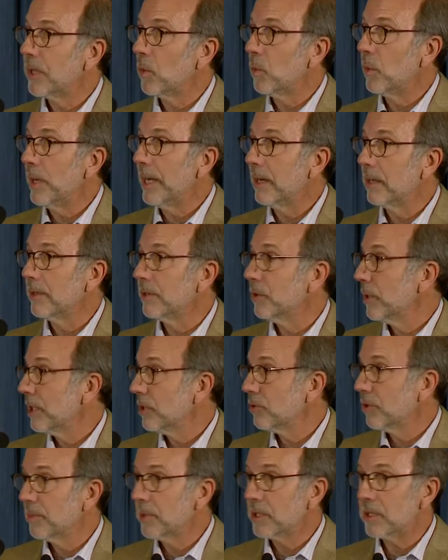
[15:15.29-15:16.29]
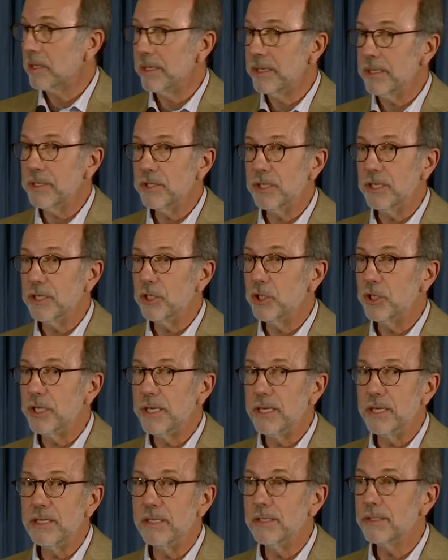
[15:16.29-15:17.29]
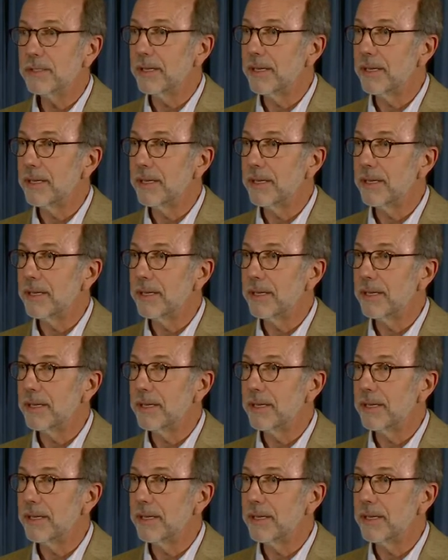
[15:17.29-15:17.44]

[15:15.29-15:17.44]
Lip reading: We are doing triplicate ECGs